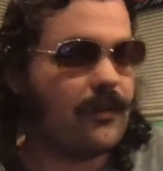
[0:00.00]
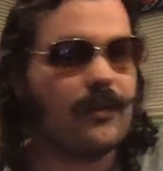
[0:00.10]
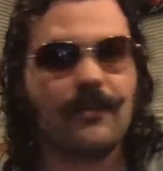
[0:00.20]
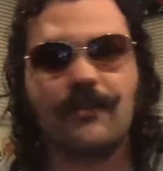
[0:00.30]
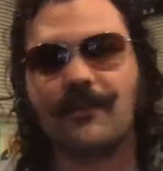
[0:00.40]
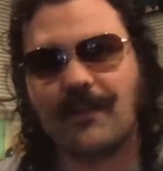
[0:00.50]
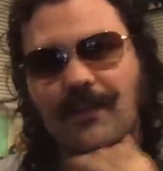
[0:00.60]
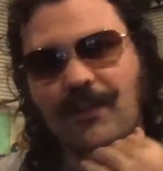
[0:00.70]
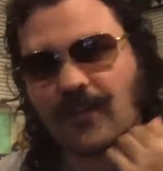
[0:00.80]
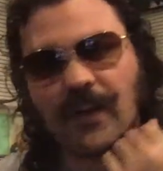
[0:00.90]

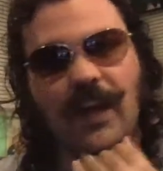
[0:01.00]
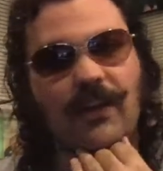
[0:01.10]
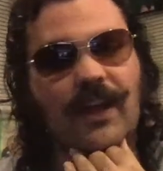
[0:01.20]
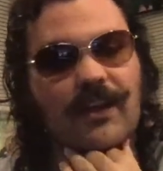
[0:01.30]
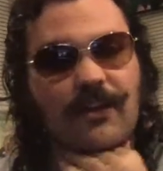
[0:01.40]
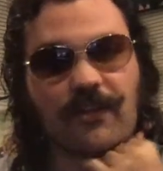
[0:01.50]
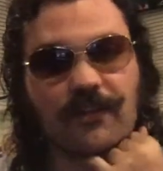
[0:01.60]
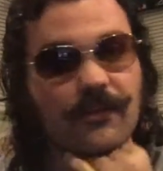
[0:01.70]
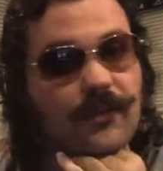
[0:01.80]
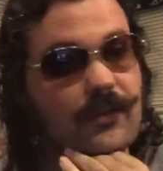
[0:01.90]
it's funny how that is,
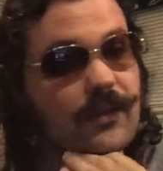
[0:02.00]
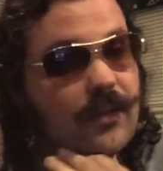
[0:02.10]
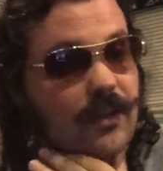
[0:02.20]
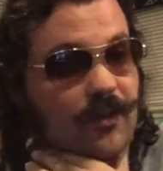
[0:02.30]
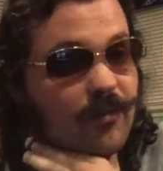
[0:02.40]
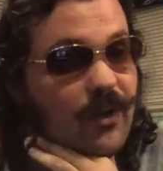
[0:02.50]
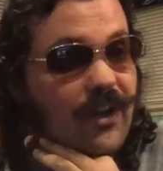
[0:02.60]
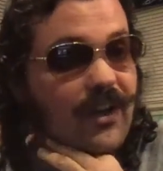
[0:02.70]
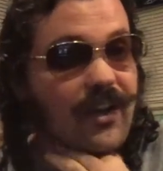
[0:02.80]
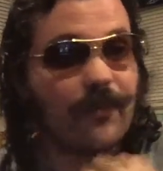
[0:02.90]
but
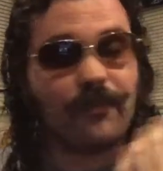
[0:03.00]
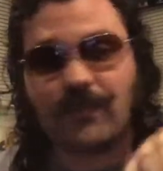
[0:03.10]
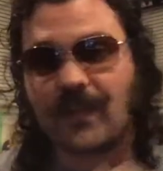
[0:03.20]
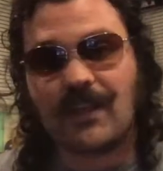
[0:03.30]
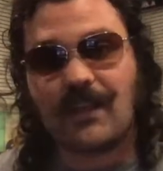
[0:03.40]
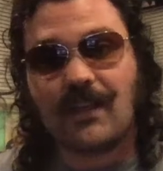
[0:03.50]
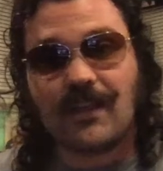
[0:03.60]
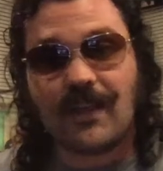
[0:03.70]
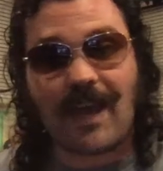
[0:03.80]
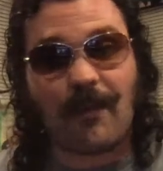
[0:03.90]
um,
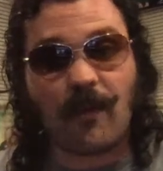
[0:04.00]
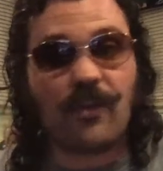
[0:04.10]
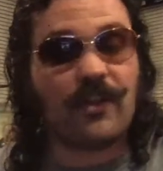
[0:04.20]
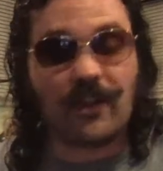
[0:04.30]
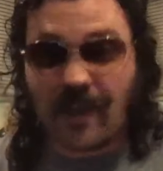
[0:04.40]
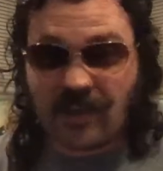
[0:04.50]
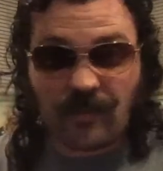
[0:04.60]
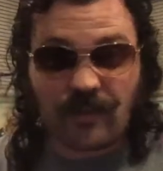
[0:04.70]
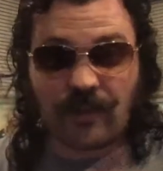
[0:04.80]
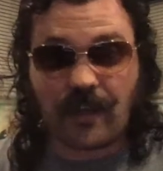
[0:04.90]
yeah, my brother he likes him in
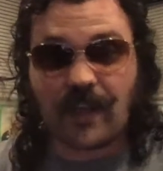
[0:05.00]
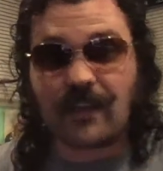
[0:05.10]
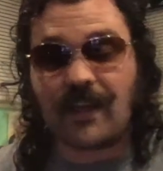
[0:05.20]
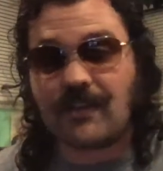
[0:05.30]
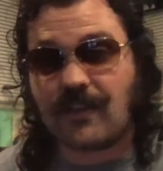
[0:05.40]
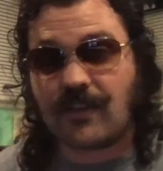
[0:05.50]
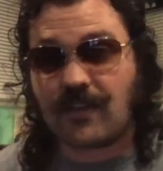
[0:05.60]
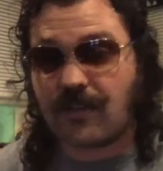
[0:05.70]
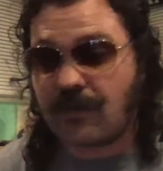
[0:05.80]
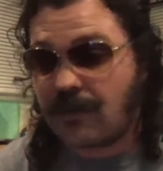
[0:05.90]
Stargate
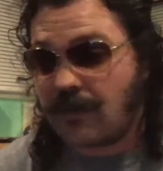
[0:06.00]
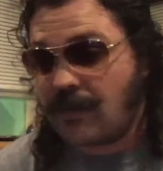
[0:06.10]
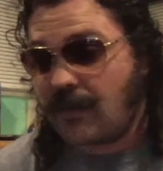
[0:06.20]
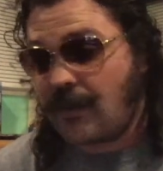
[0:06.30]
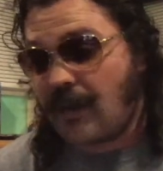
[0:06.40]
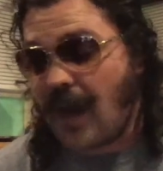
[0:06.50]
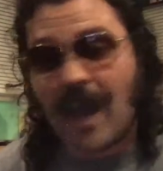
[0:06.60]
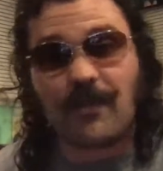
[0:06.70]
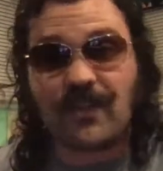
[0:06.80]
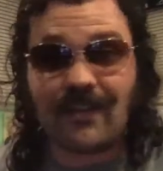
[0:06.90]
Atlantis.
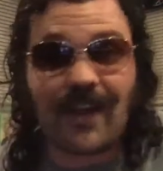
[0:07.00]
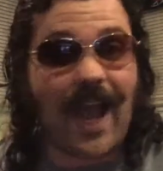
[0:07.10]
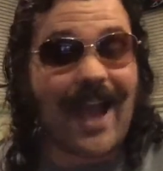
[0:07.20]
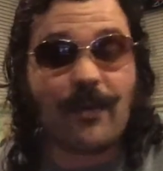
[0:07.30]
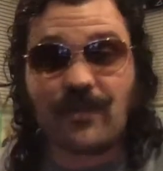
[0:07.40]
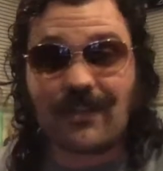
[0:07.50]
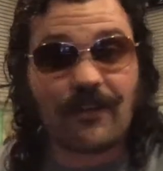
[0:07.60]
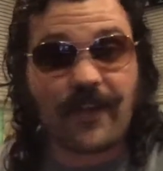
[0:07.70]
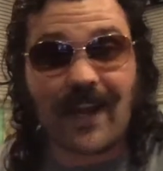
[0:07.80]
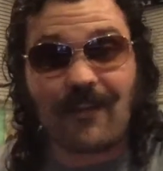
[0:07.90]
I'm just never I was never a
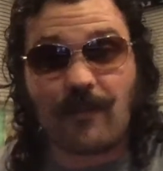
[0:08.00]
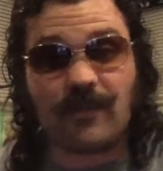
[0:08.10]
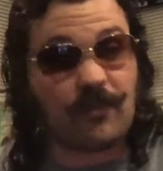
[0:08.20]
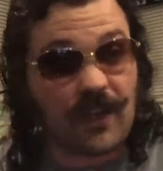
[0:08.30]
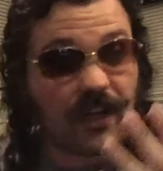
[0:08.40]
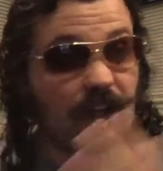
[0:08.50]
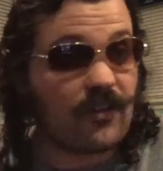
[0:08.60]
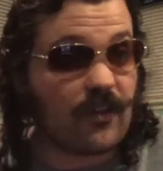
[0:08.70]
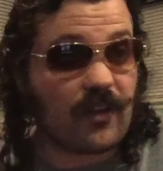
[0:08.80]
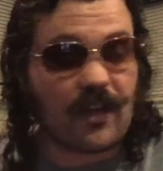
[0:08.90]
fan of him. To me, and
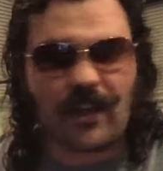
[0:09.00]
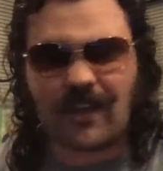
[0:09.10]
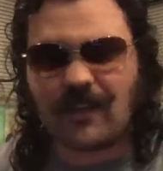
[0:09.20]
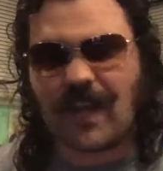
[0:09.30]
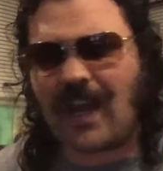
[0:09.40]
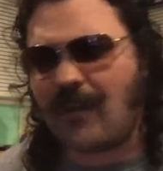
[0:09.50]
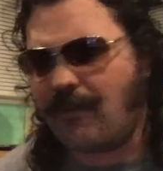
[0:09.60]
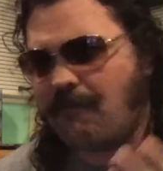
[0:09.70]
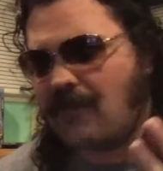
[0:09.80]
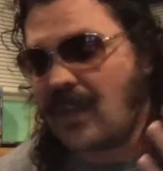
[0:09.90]
also
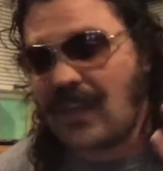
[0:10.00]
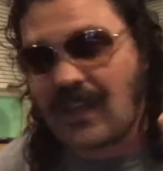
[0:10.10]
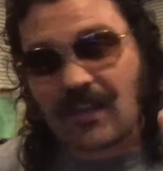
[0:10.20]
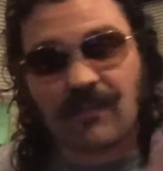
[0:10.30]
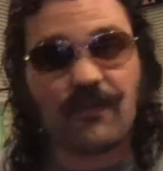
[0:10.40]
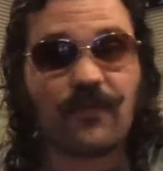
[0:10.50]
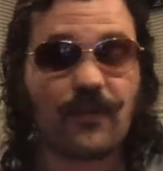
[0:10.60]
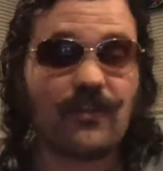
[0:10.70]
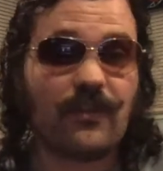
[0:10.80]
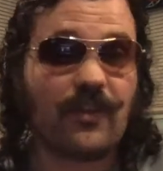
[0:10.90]
um he
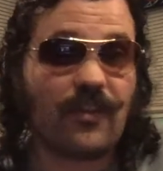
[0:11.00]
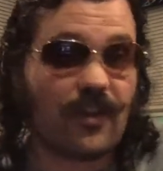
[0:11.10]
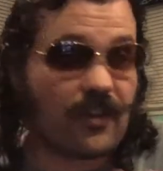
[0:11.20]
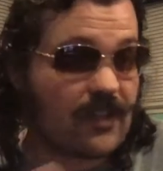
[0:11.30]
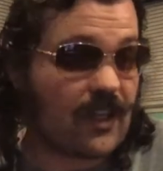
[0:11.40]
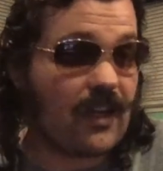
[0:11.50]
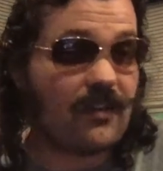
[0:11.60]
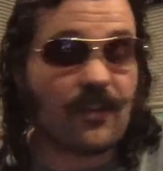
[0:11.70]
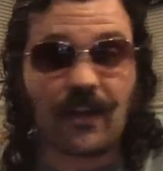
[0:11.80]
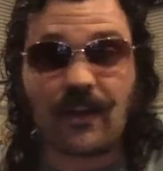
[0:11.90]
first of all he sucked
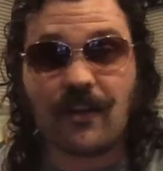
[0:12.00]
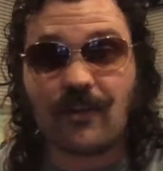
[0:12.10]
in the